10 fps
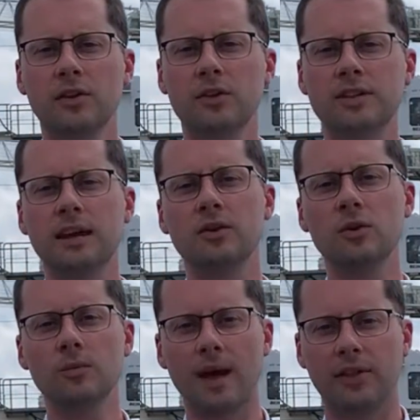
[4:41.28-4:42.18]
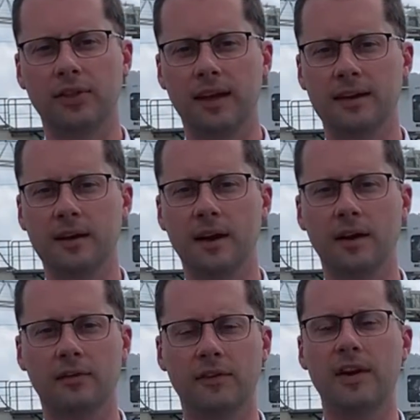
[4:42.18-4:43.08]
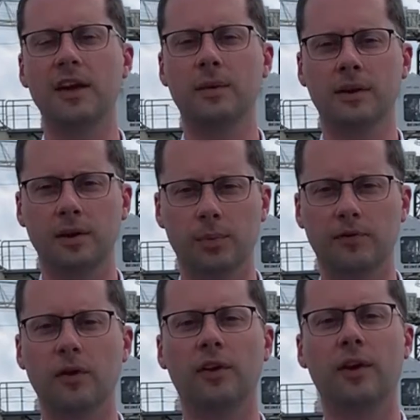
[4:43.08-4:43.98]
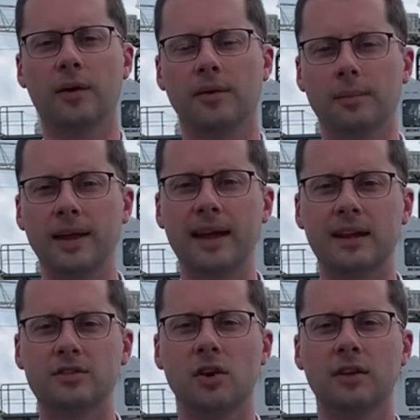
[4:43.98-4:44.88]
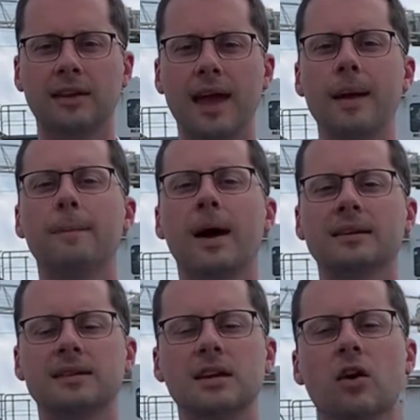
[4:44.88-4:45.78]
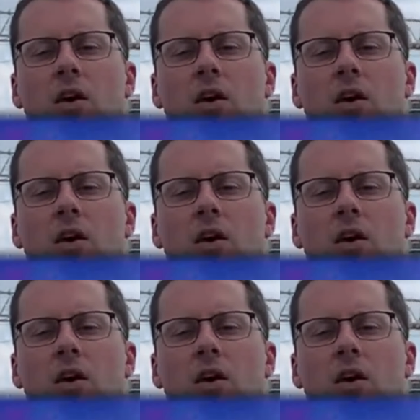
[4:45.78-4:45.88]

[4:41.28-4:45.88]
There's a new method of evaluating your portfolio and the plan. It's called a Monte